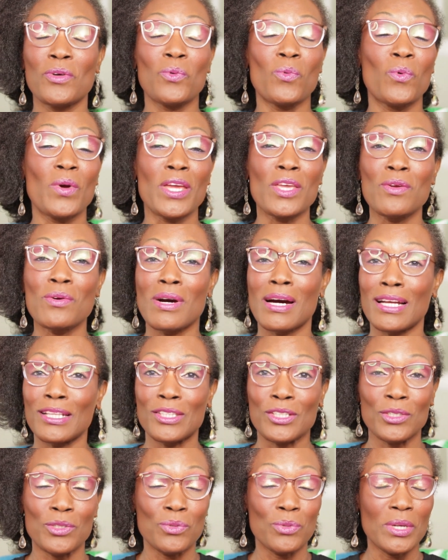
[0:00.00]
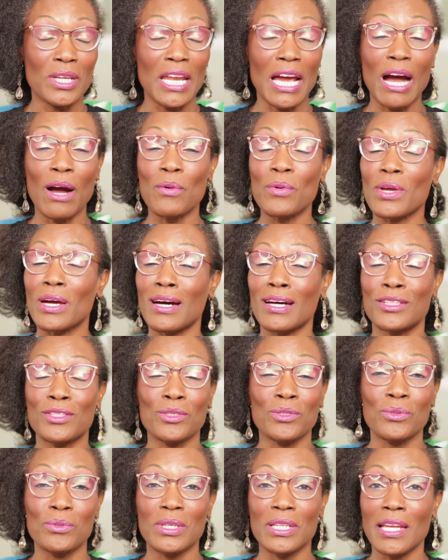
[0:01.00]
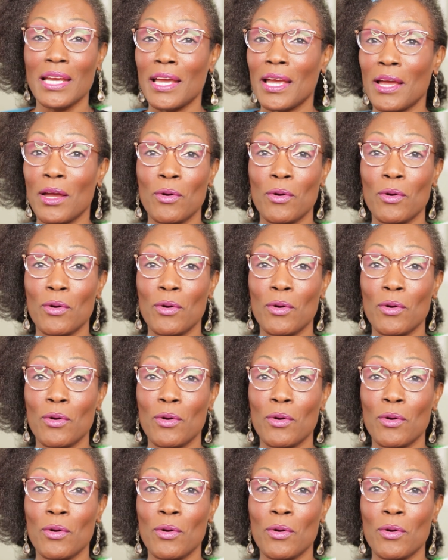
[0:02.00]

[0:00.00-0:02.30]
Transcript: the way you had to do it, how you had to do it.